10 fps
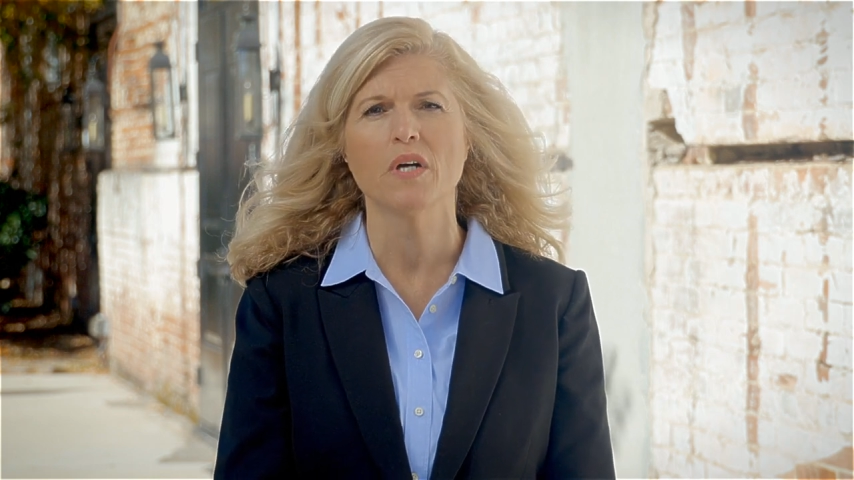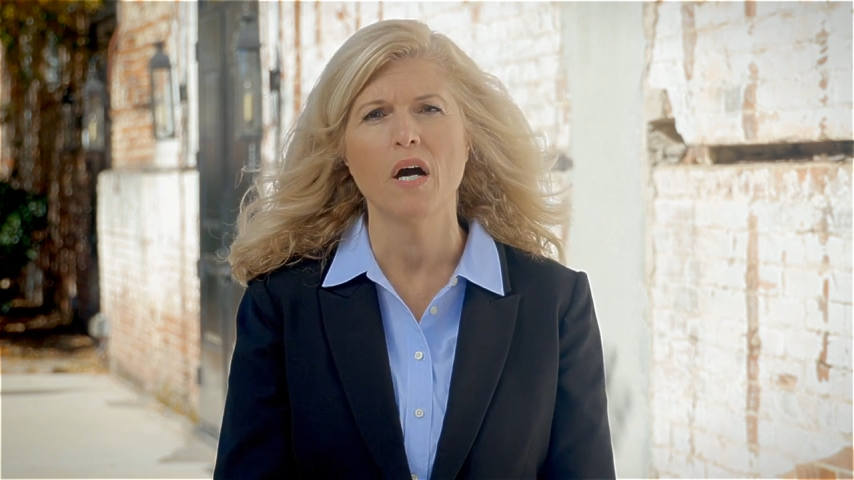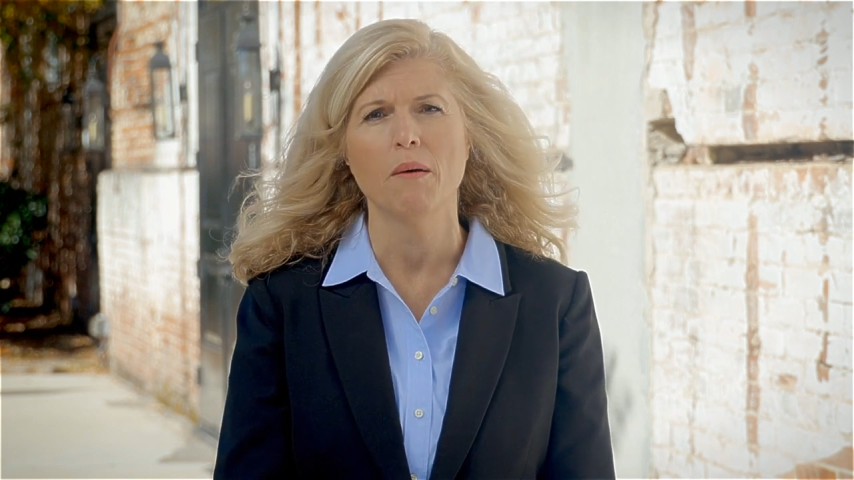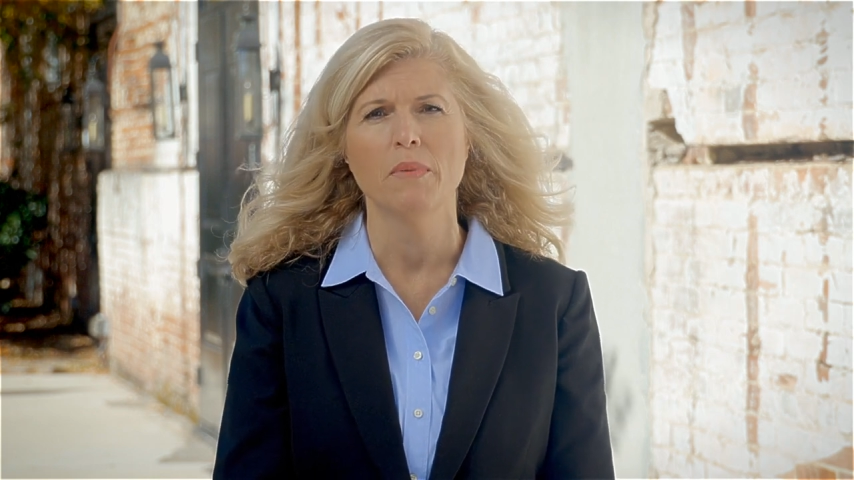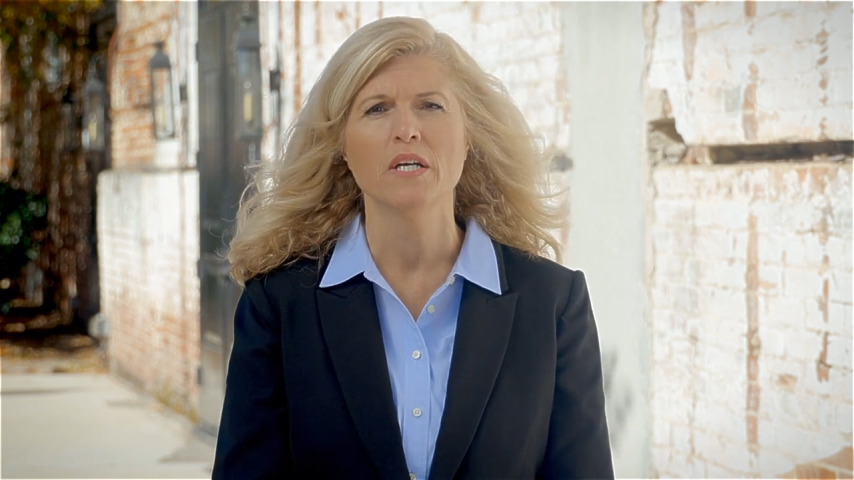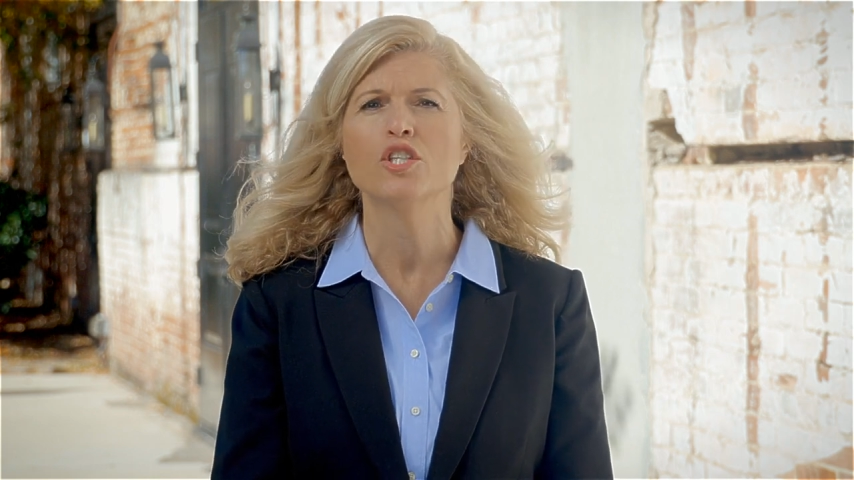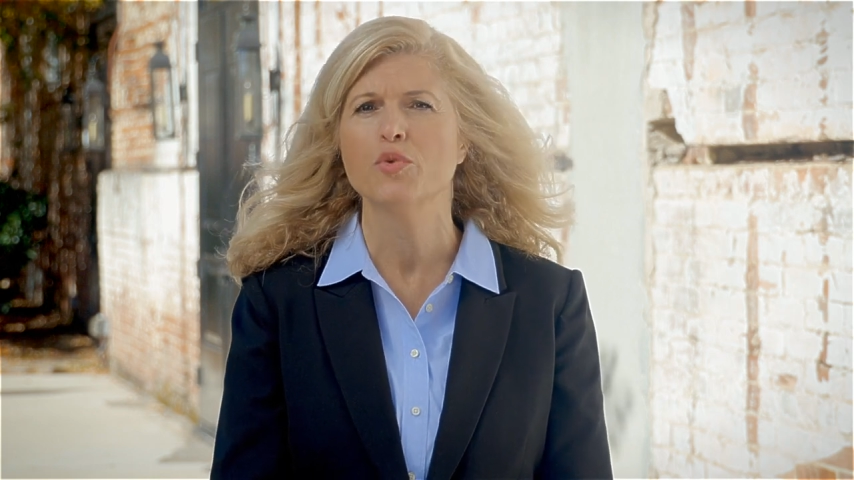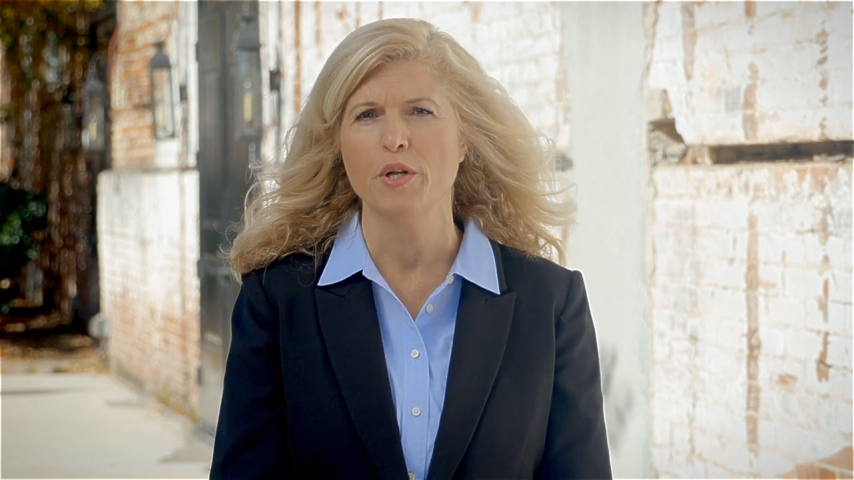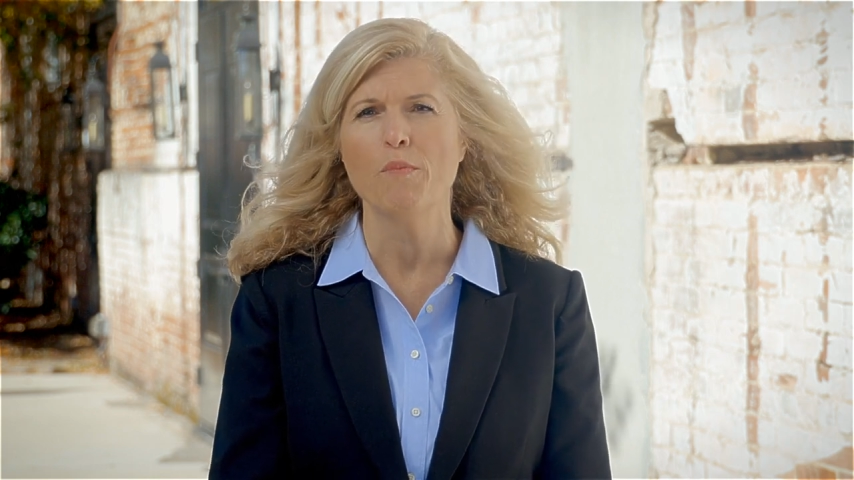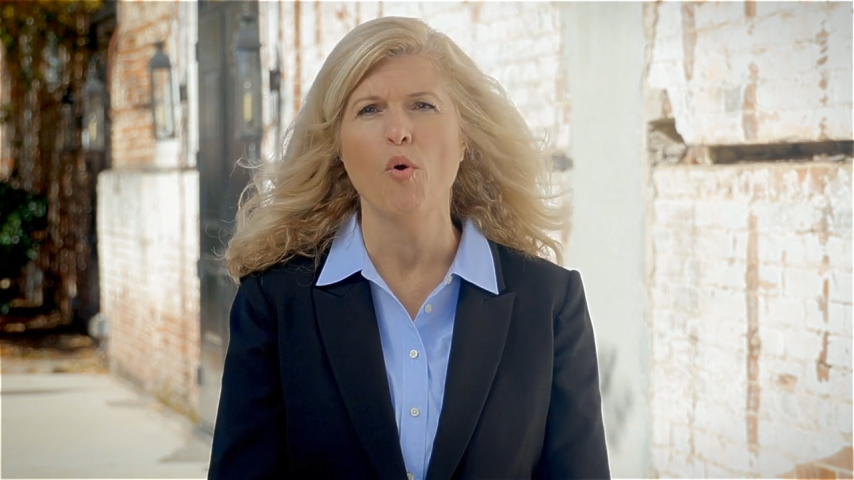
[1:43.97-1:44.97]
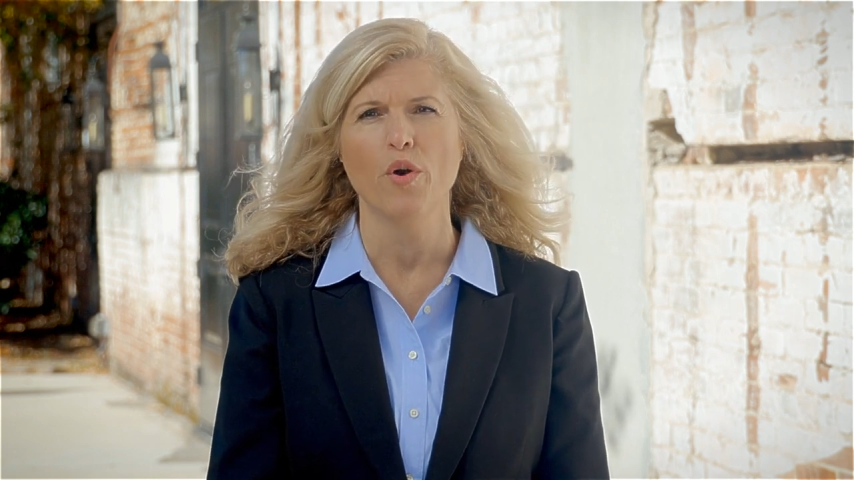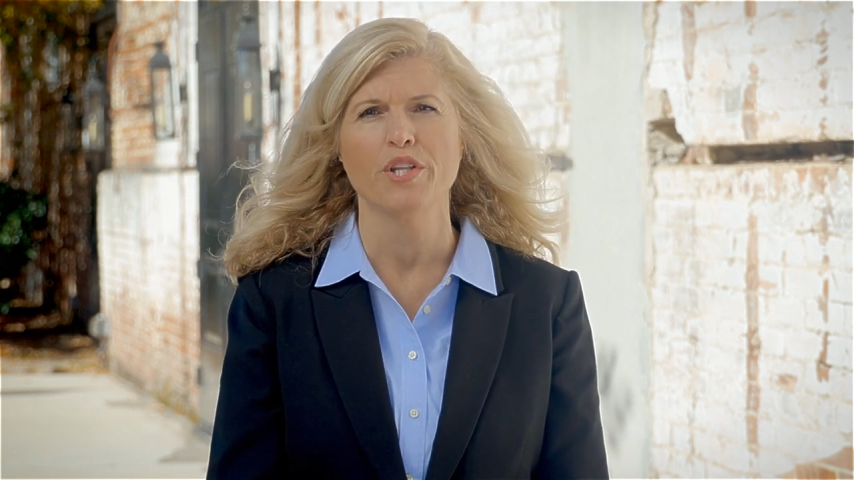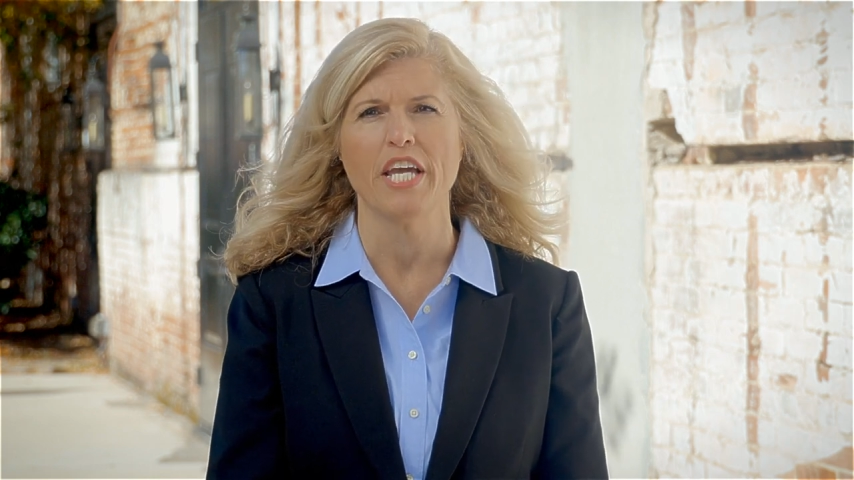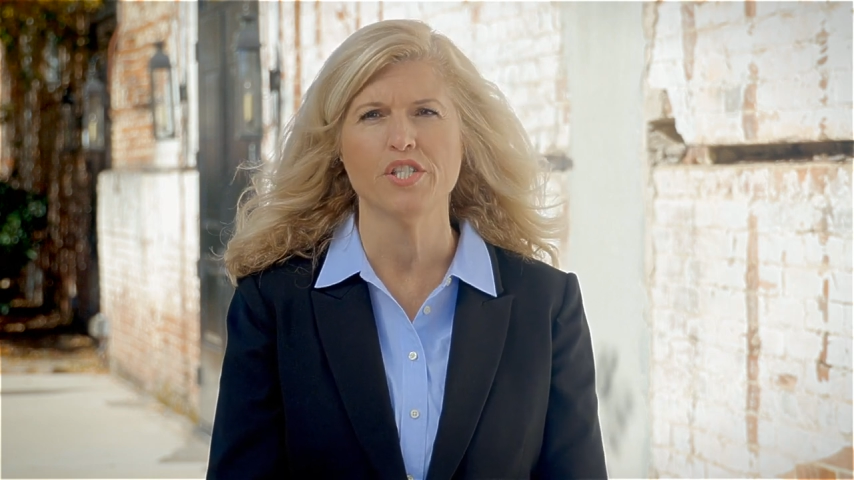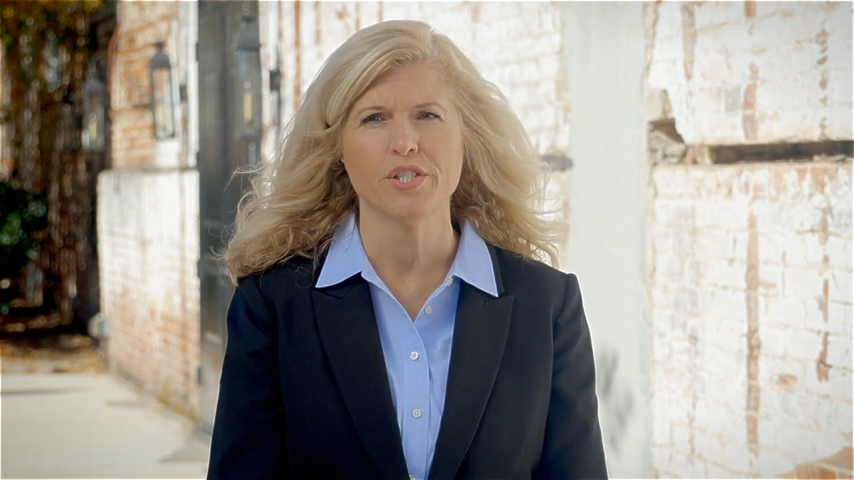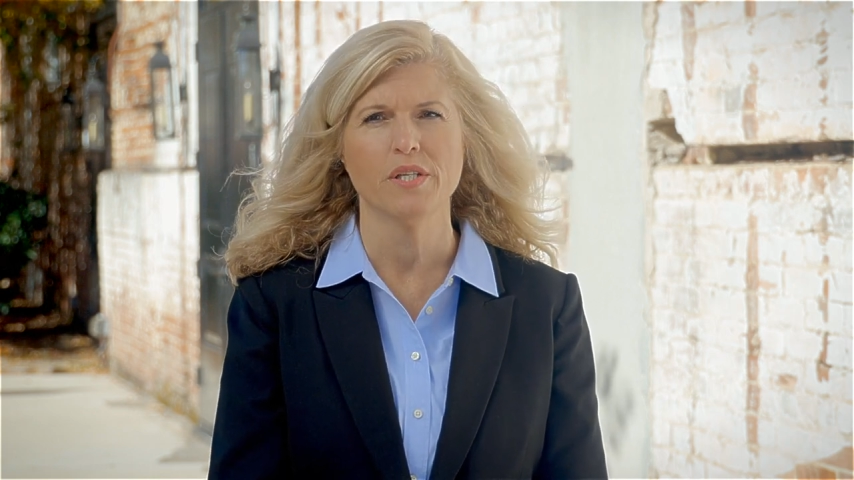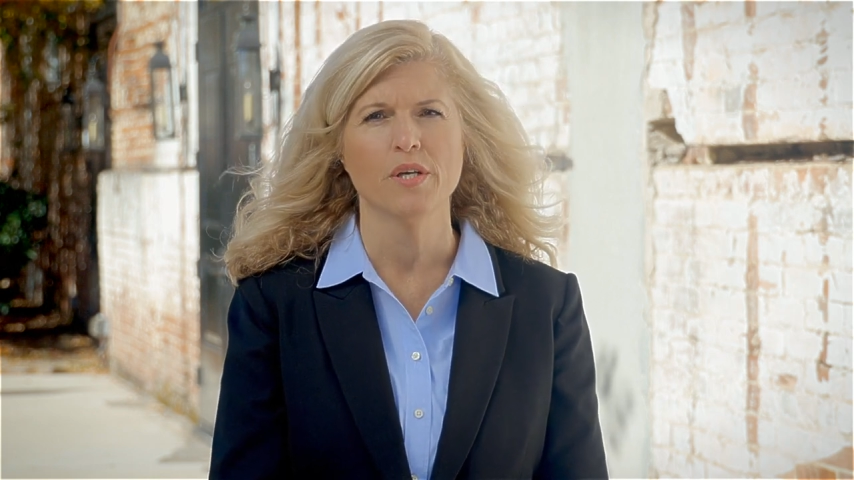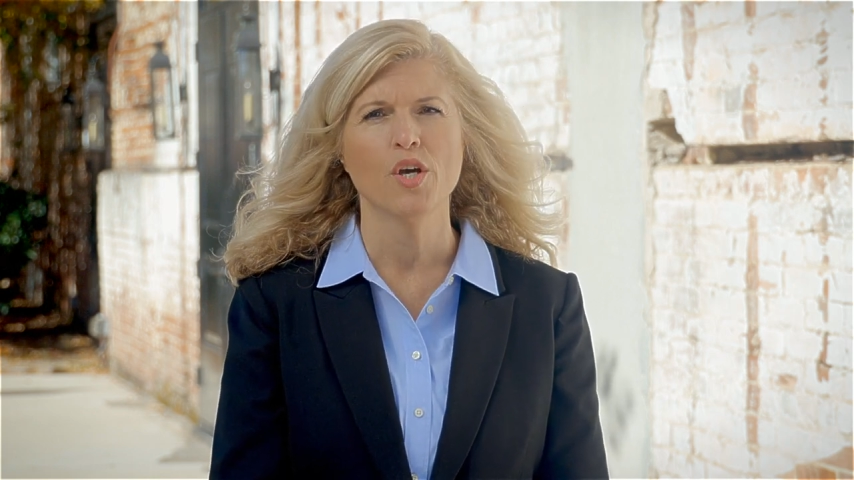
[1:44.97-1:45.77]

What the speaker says: come to an immoral nation.